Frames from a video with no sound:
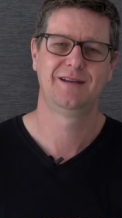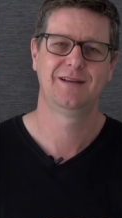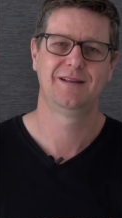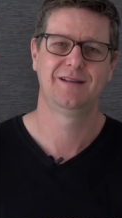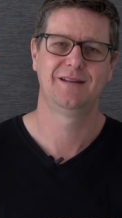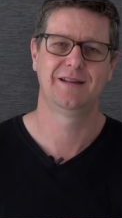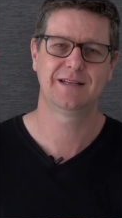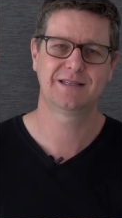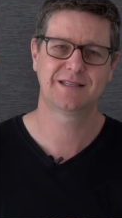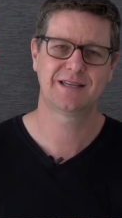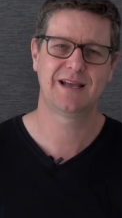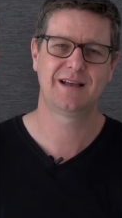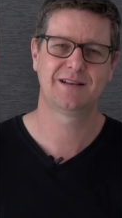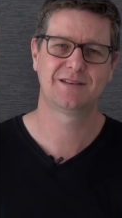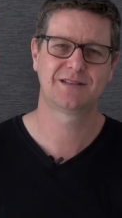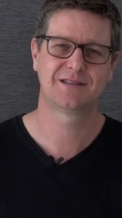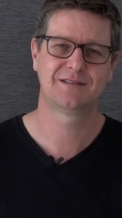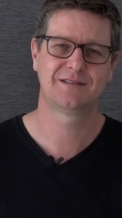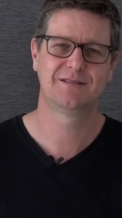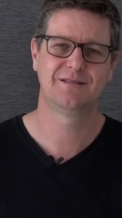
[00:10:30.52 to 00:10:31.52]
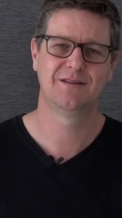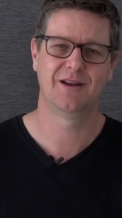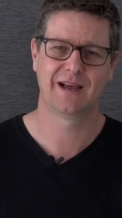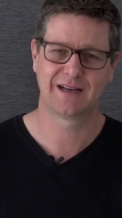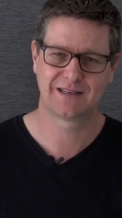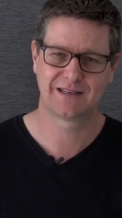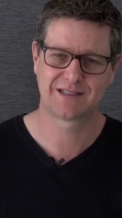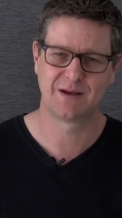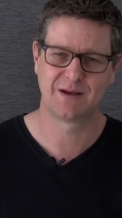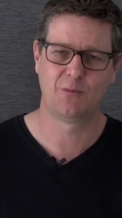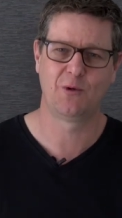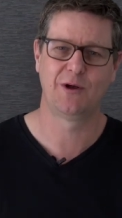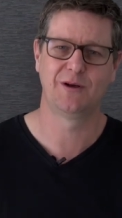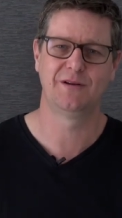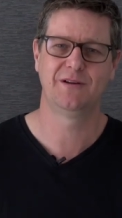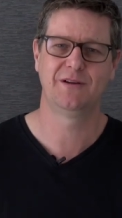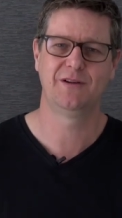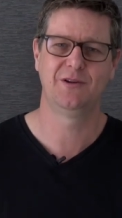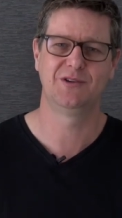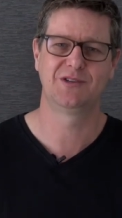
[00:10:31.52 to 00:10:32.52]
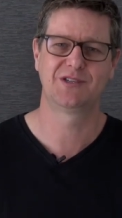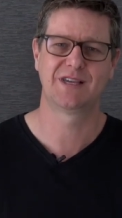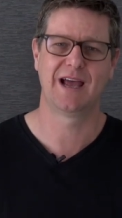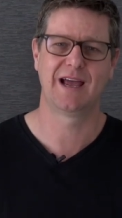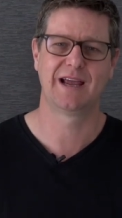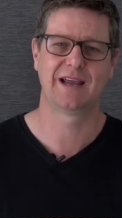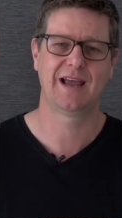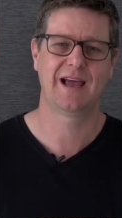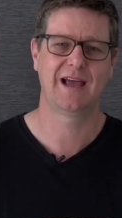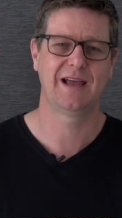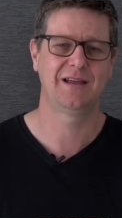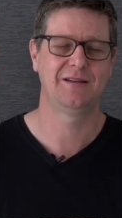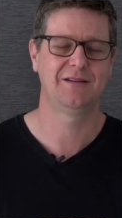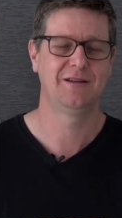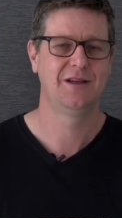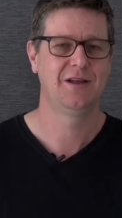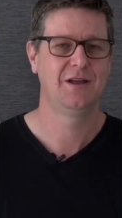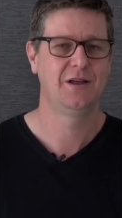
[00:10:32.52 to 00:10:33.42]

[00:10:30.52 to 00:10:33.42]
That sounds like someone who's saying, hey,